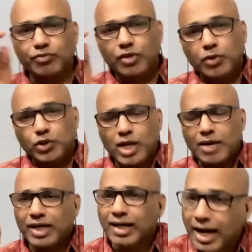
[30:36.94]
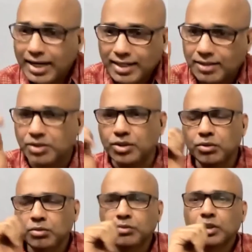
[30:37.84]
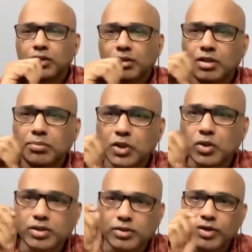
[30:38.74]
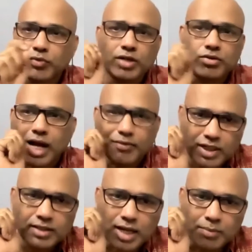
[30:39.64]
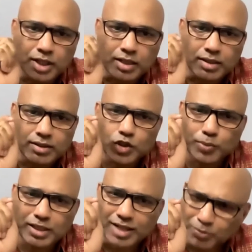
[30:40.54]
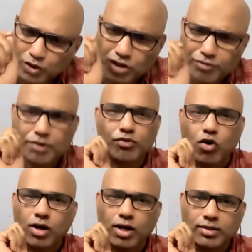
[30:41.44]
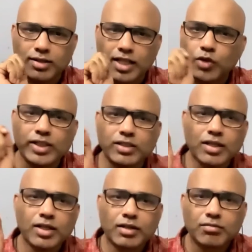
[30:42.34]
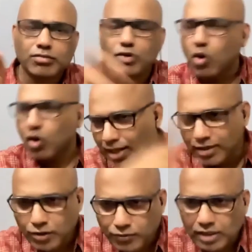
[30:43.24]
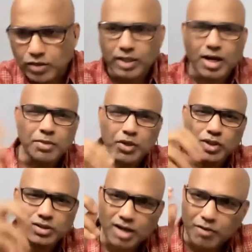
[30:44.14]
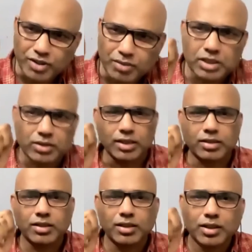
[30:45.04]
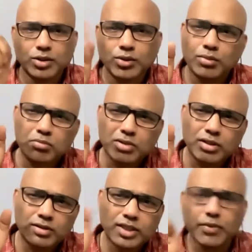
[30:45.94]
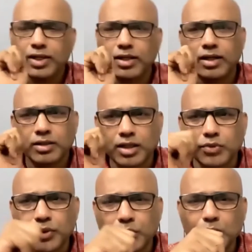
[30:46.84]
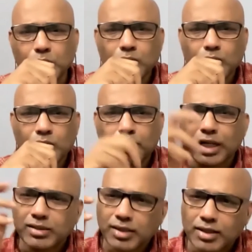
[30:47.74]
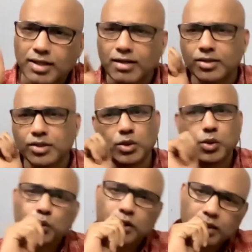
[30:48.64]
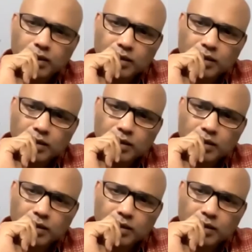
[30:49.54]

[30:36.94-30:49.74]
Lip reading: people should have a guidance, because when we are drafting something, there should be some sort of a focus. Otherwise, all kinds of things will come into this drafting business. So Jawaharlal Nehru presented a resolution